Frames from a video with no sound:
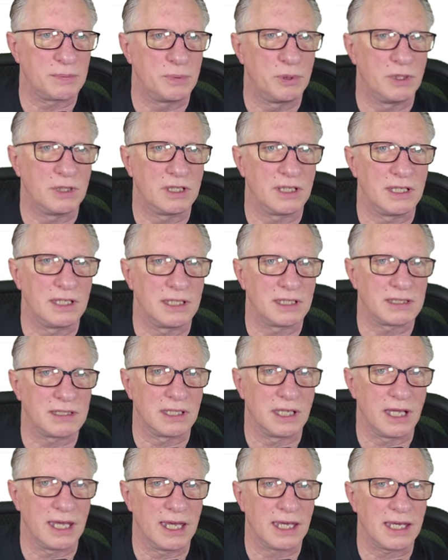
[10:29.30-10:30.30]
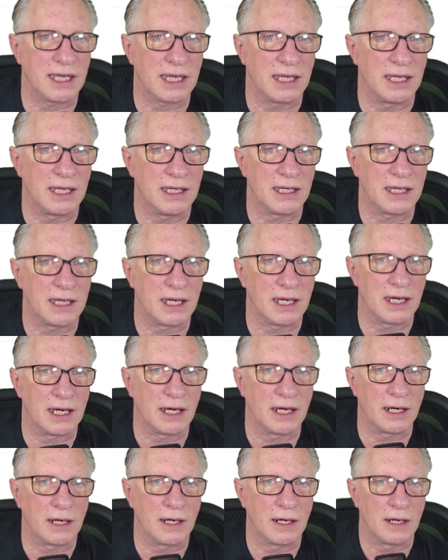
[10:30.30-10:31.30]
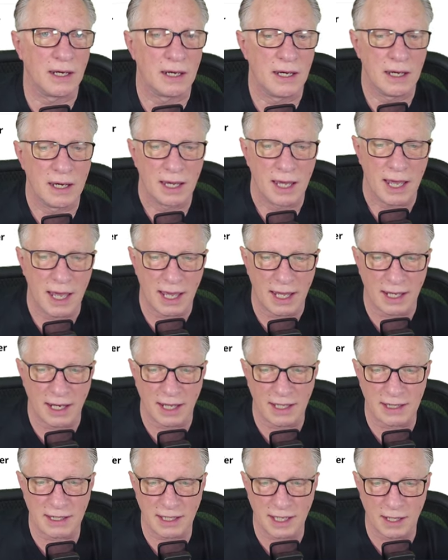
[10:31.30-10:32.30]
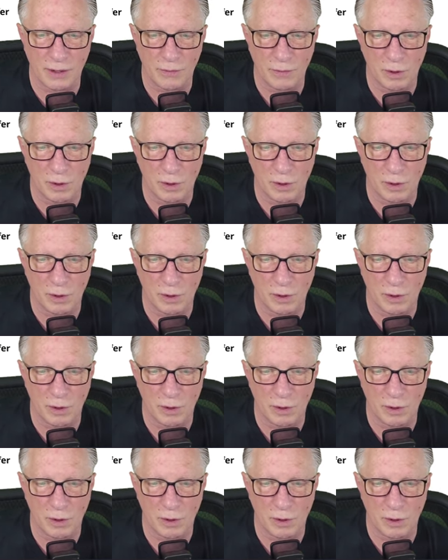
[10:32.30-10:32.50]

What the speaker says: put this link in here, and I think